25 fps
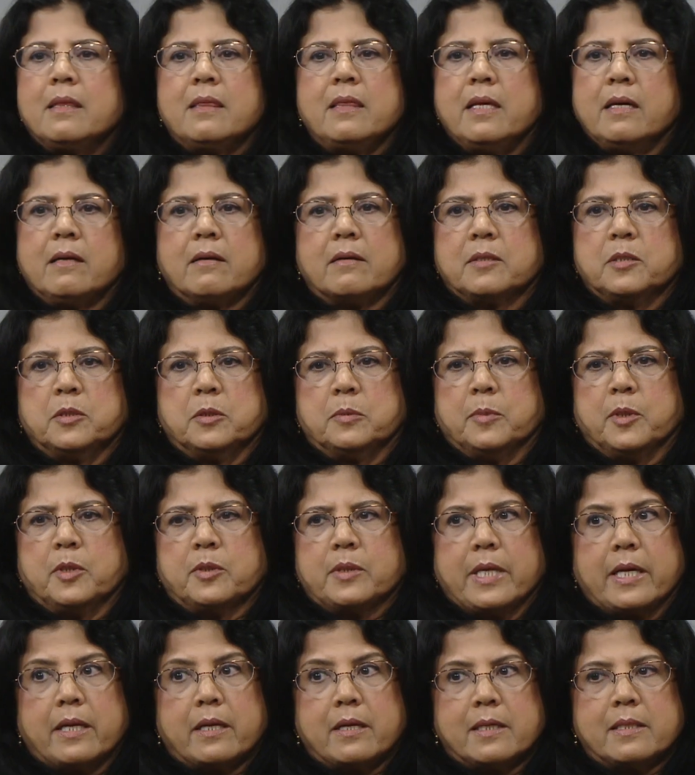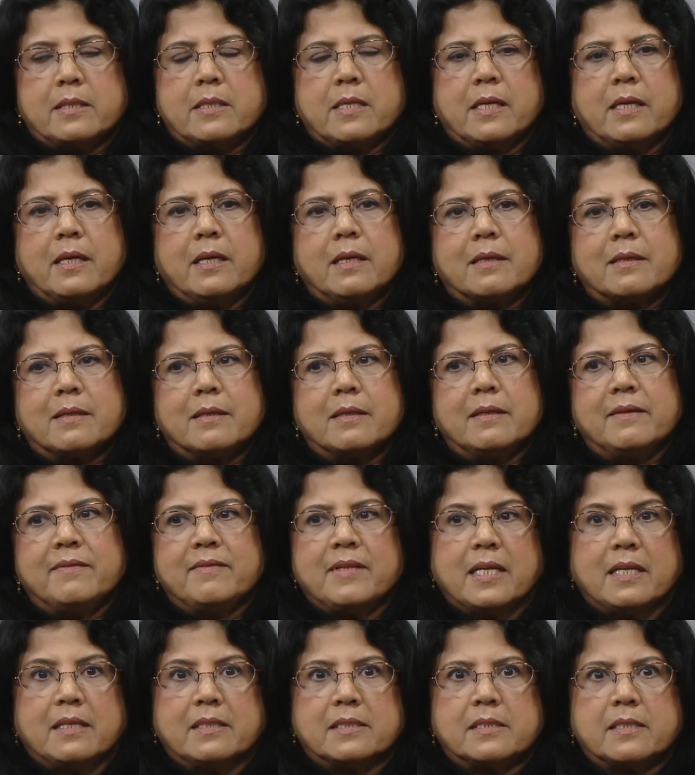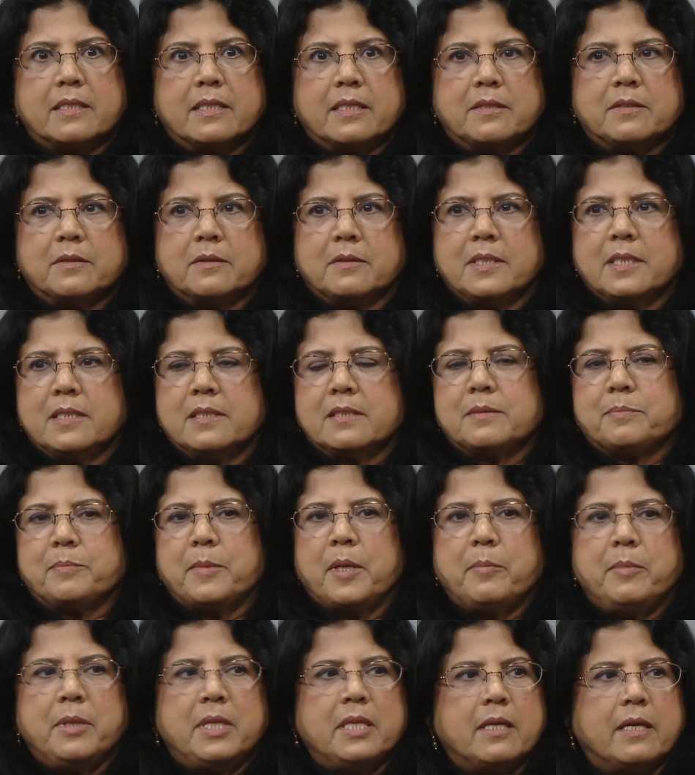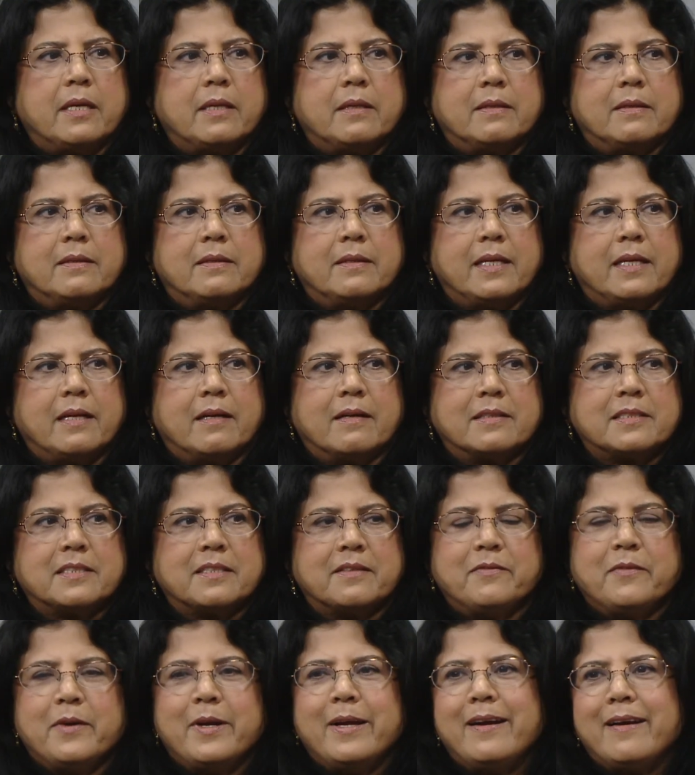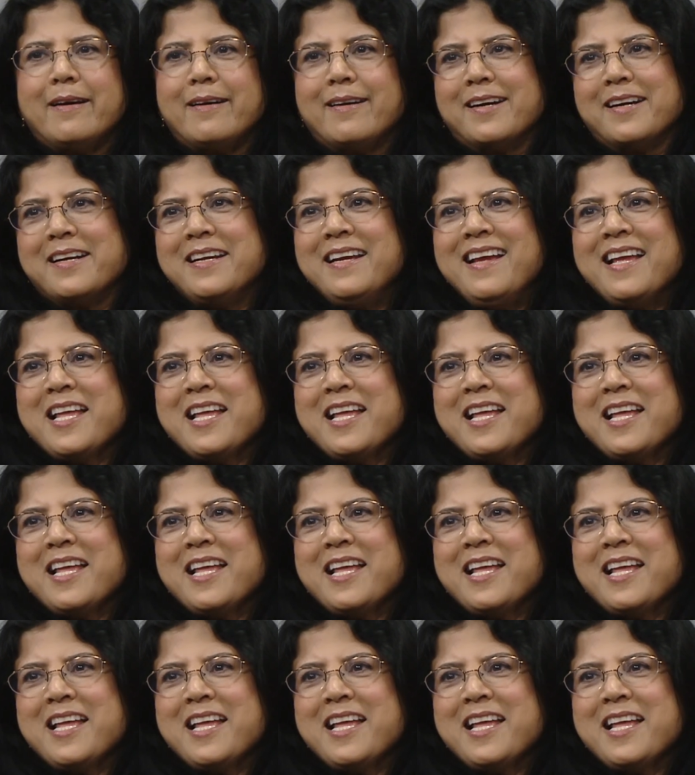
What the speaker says: They are no more there, I think. If they're listening to this, maybe they are somewhere.